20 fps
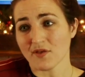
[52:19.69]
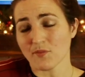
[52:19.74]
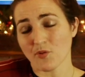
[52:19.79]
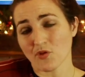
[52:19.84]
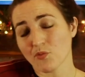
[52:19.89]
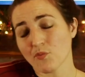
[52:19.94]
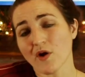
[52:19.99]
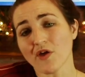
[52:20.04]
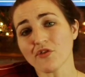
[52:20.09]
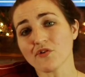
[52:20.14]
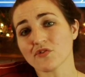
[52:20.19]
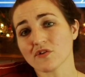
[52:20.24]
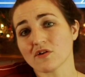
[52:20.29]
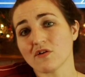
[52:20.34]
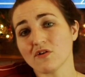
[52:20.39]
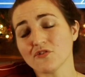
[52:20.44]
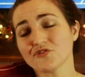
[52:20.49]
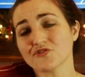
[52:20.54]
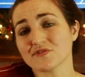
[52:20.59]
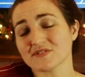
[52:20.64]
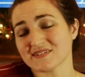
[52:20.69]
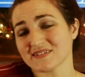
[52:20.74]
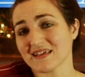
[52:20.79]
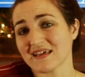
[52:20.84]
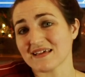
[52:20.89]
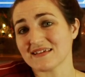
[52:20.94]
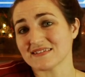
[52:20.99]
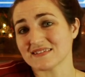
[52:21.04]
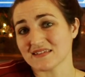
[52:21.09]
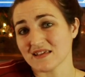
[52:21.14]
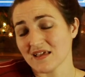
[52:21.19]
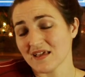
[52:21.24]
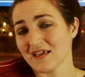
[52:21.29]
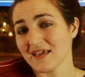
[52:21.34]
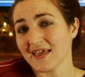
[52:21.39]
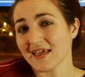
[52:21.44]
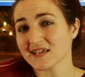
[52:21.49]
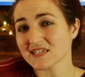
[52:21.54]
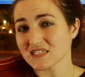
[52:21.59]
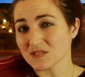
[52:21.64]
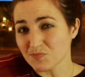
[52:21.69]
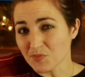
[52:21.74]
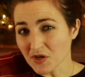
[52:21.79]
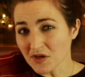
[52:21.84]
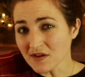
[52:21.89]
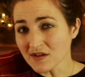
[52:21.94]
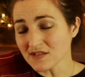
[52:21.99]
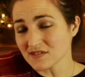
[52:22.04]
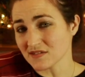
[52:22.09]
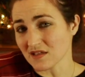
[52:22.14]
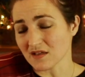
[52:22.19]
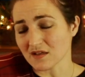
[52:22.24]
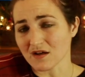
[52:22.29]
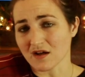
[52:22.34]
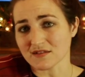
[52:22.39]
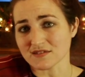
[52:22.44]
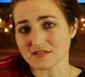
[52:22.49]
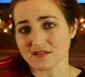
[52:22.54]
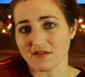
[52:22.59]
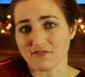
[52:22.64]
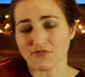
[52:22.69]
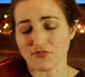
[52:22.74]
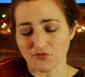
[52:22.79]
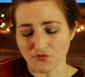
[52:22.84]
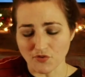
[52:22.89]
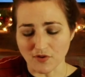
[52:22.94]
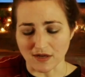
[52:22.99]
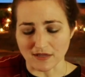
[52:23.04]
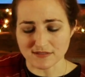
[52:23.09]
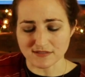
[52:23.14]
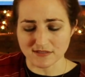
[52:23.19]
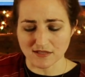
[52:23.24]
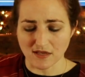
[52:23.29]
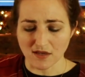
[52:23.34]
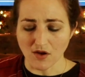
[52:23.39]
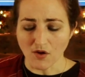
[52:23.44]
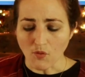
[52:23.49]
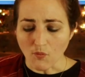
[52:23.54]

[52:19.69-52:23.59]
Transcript: with whether the culture is experiencing God's love through us.